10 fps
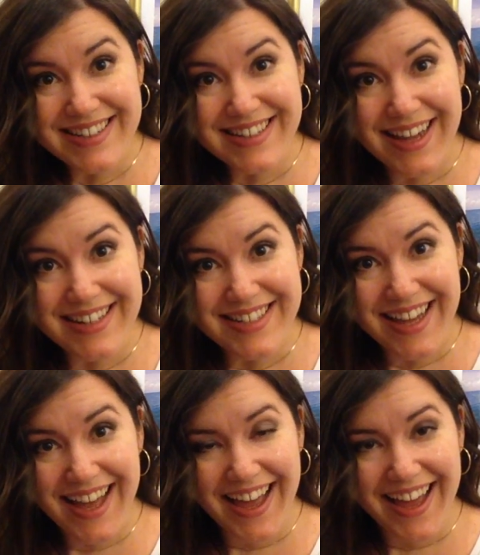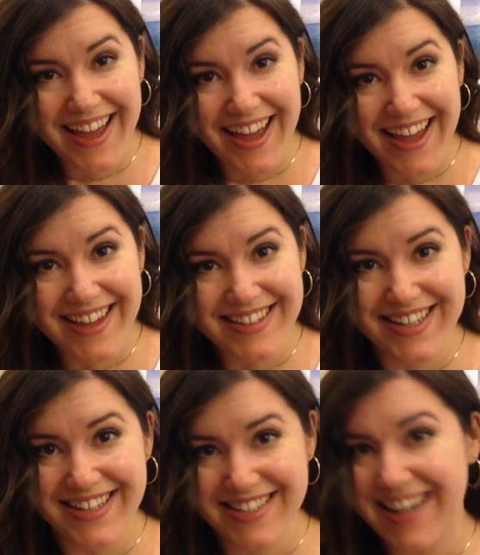Dun dun
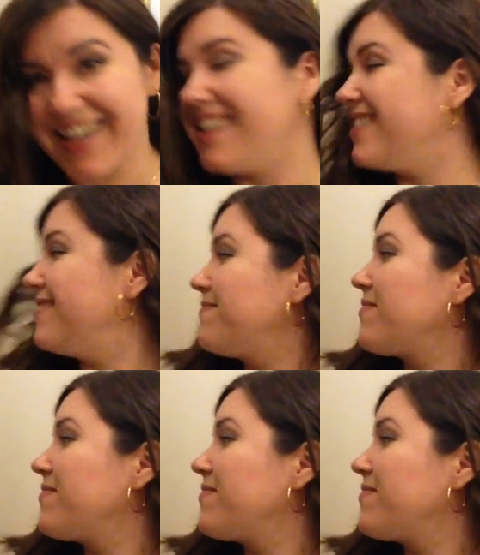dun dun.